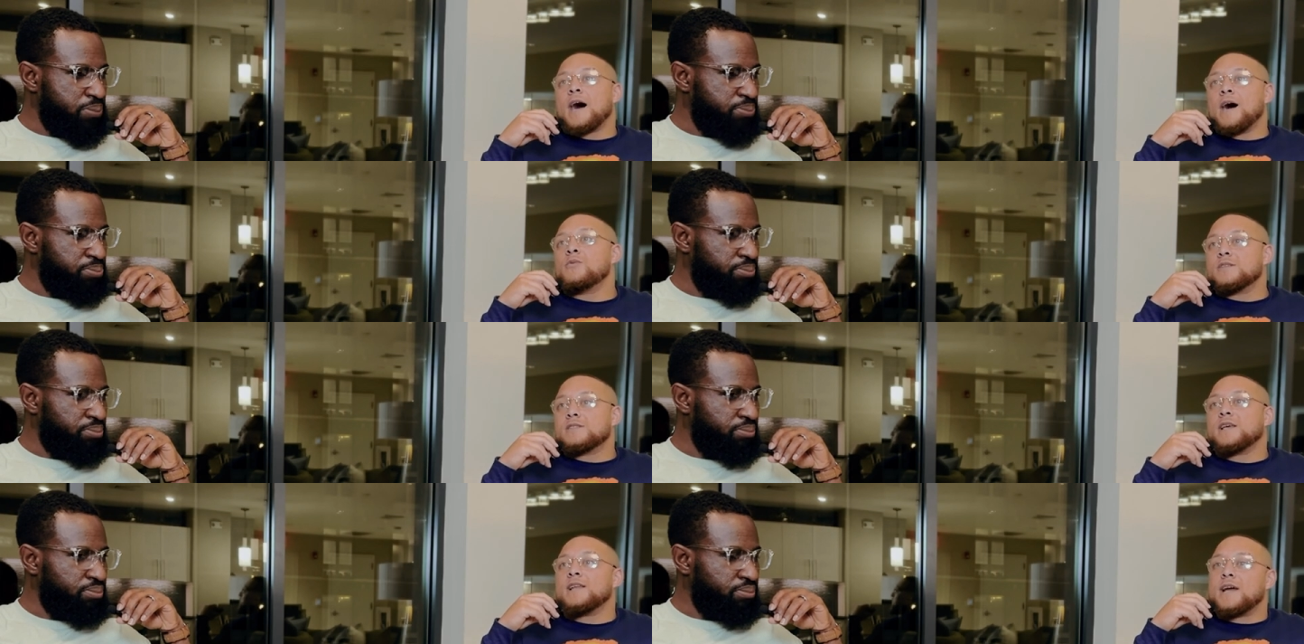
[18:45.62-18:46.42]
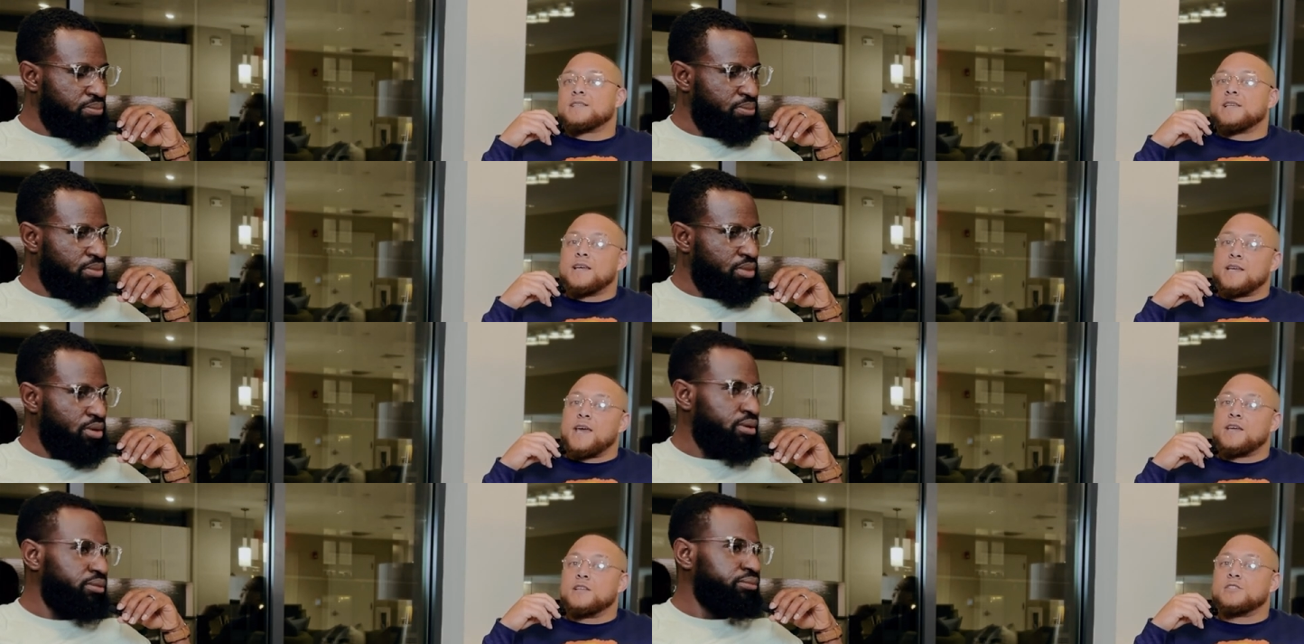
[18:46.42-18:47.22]
Speaker 1: I would say not to
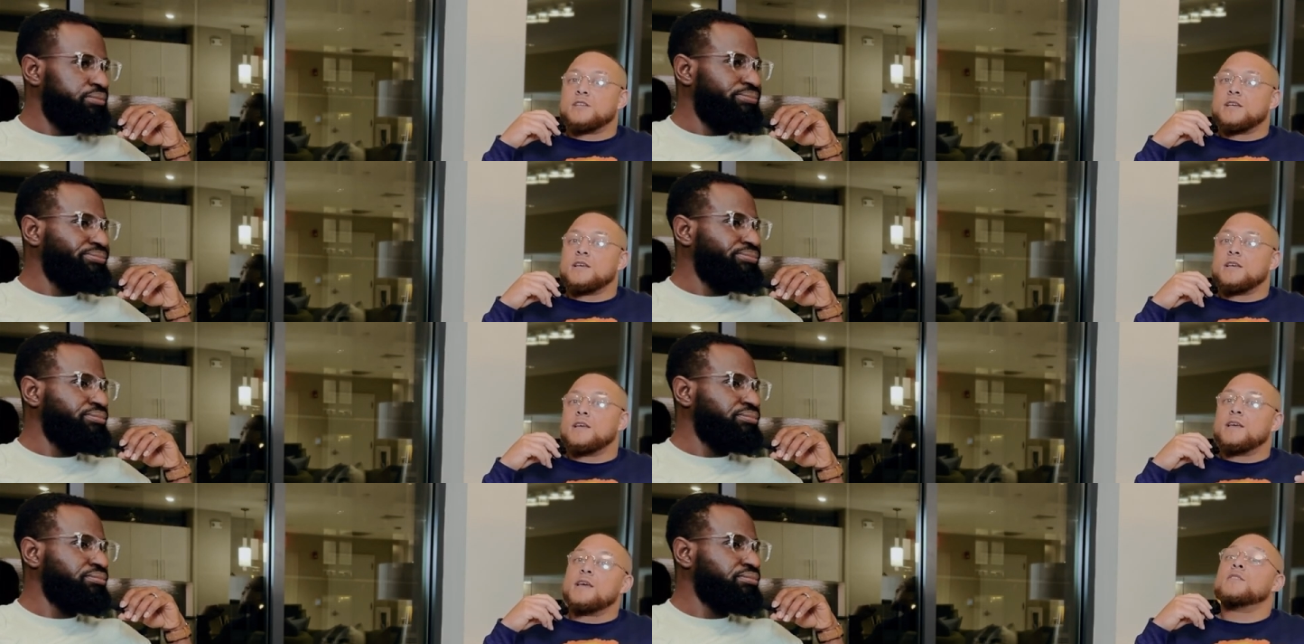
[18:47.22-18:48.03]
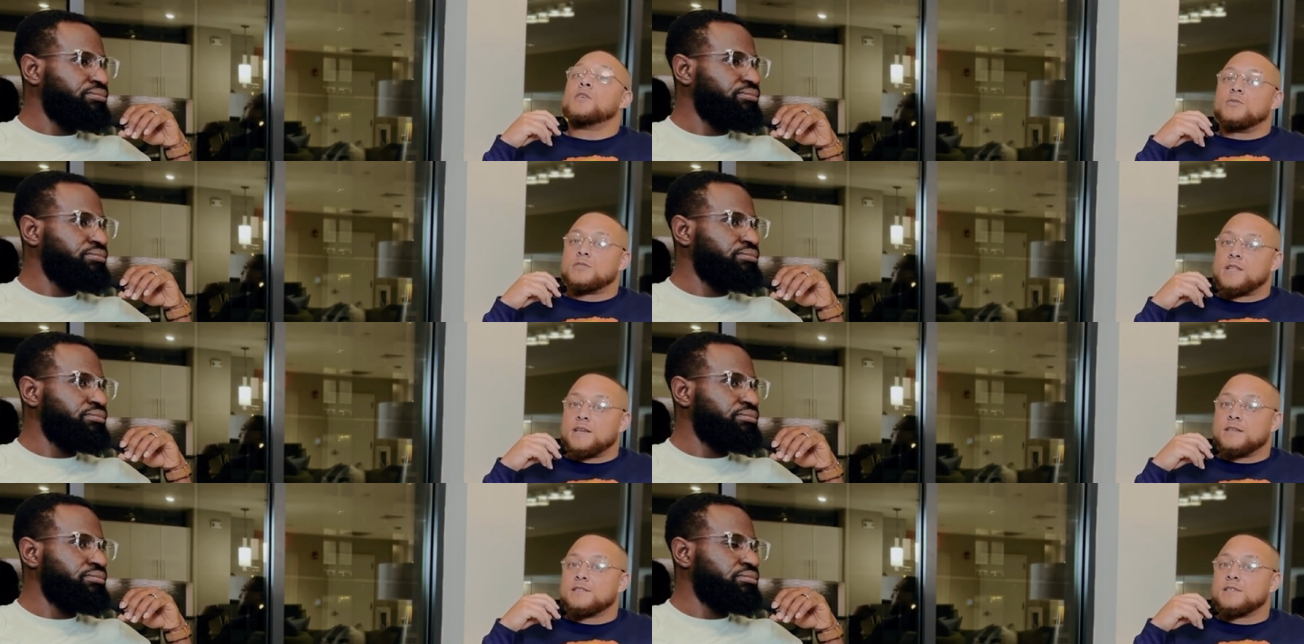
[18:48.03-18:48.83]
engage in those
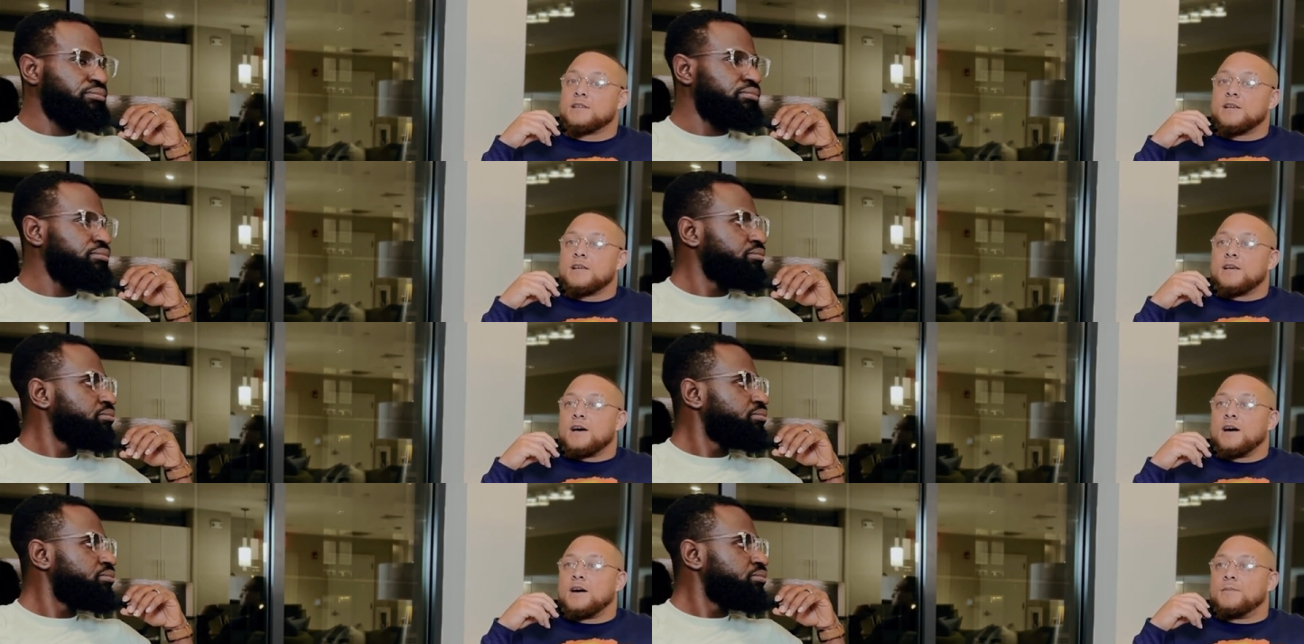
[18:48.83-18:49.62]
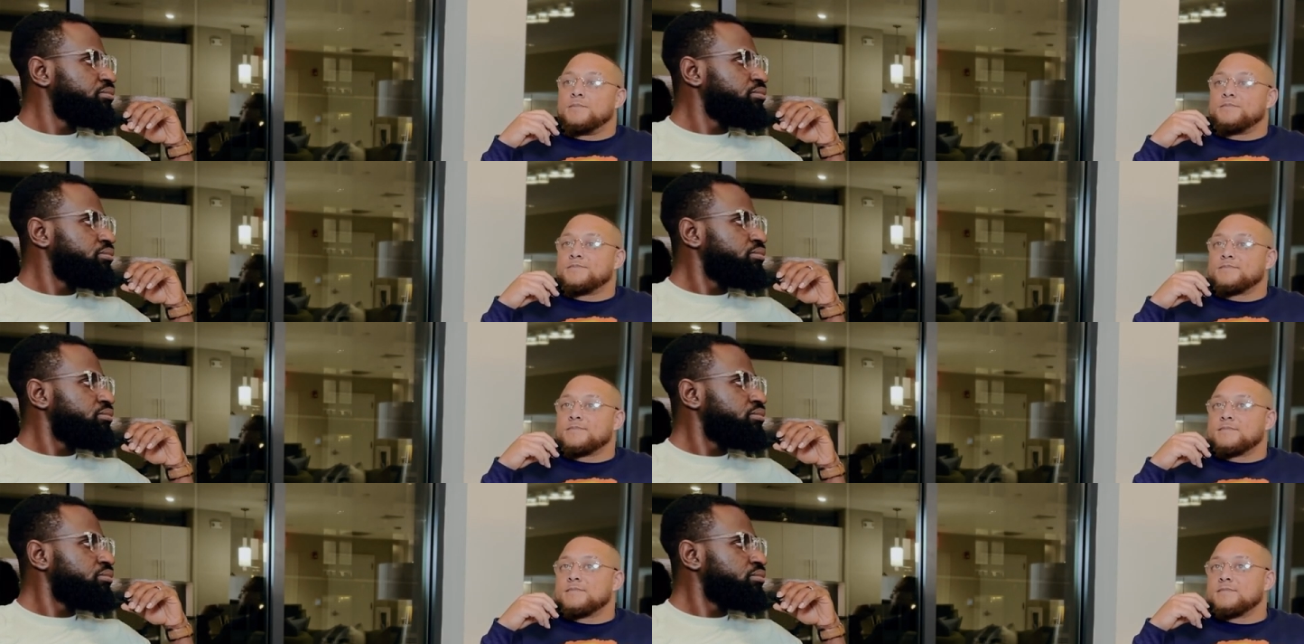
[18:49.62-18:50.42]
things. Um,
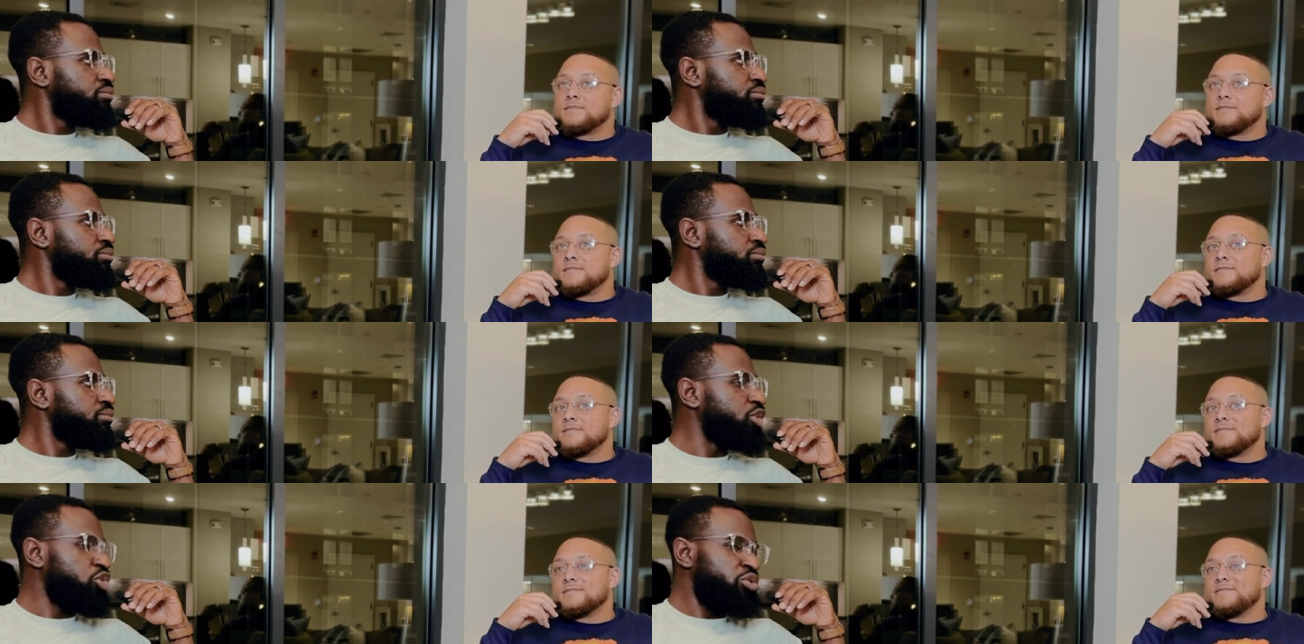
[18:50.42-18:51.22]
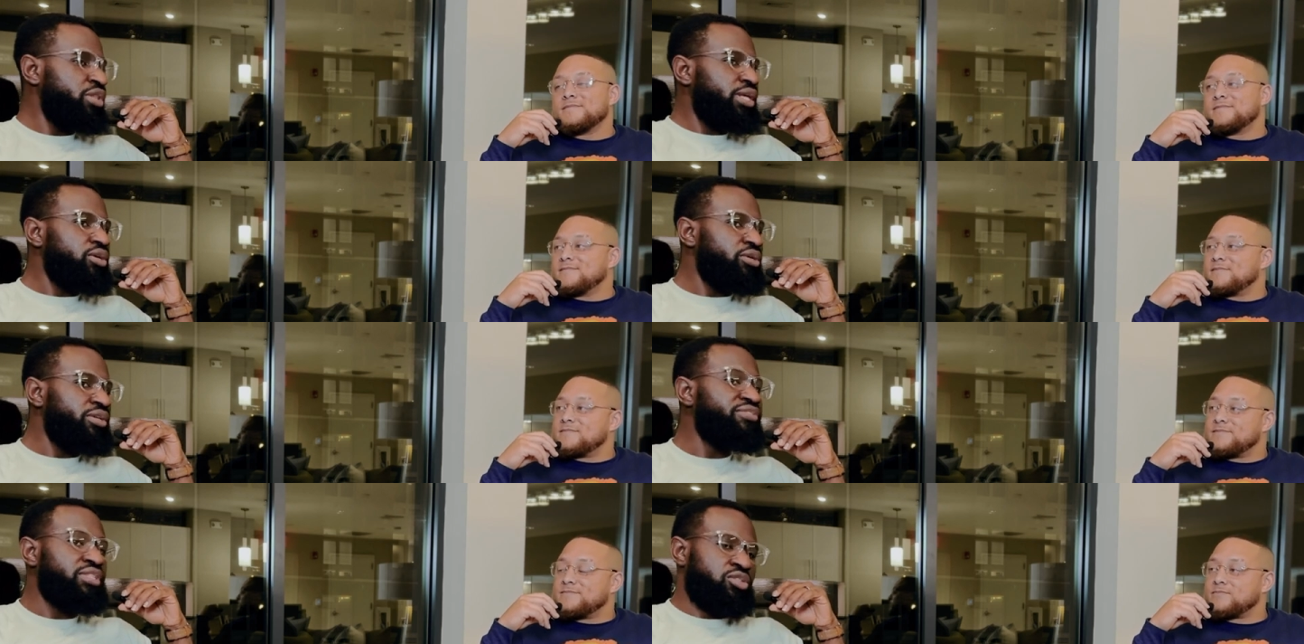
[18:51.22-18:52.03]
Speaker 2: Do you think
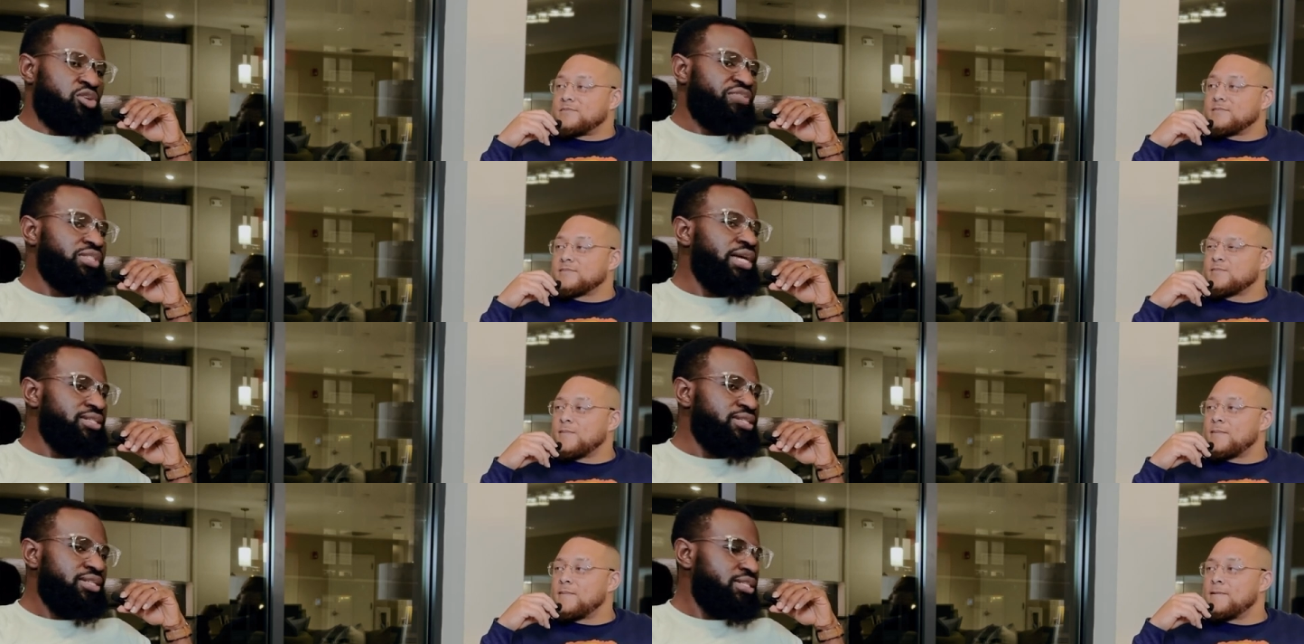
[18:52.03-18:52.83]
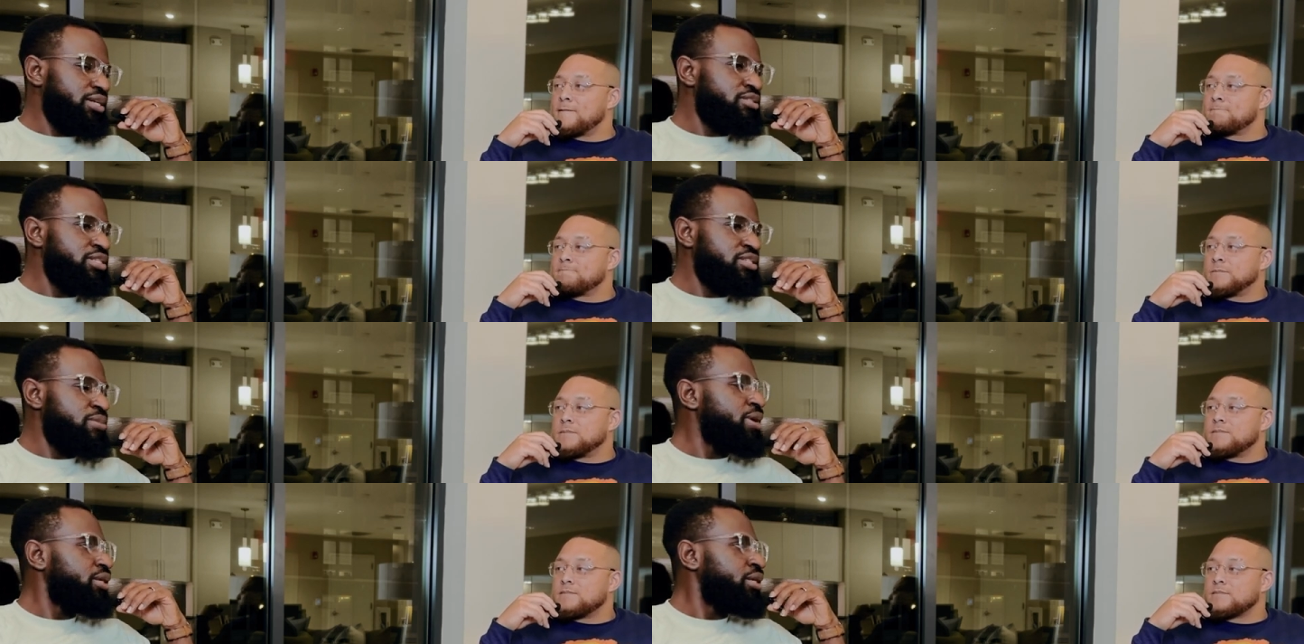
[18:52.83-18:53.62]
if so? If it's not a sin, it's not going to send
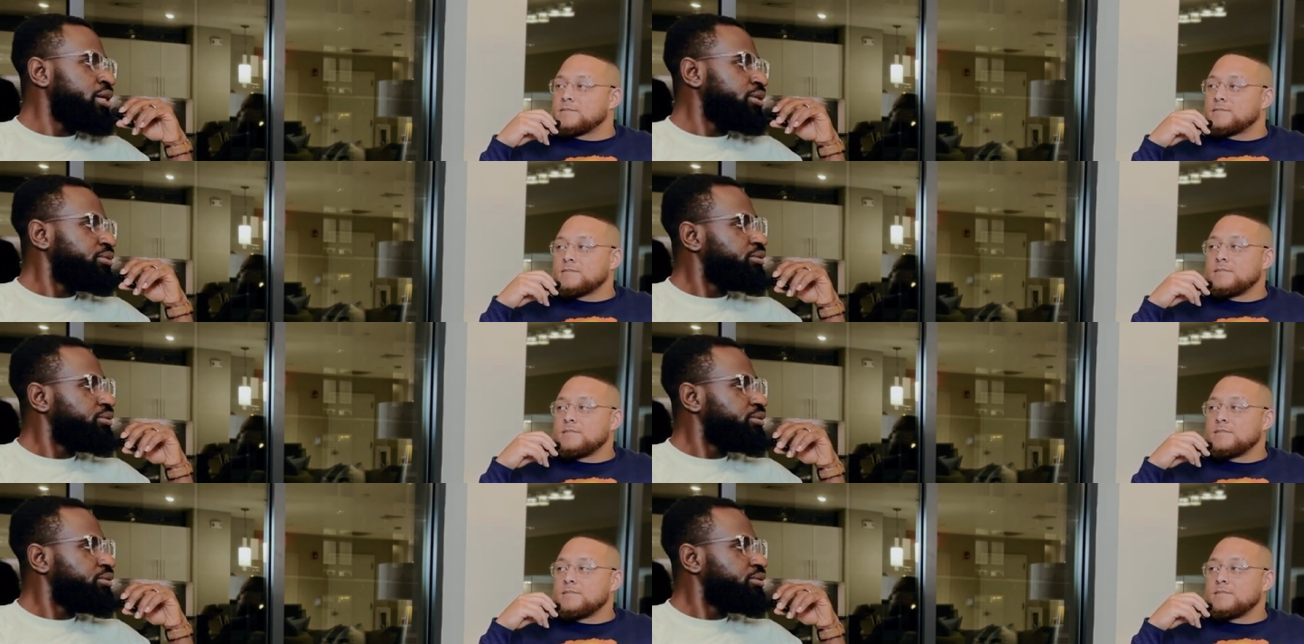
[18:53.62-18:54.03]
somebody to hell.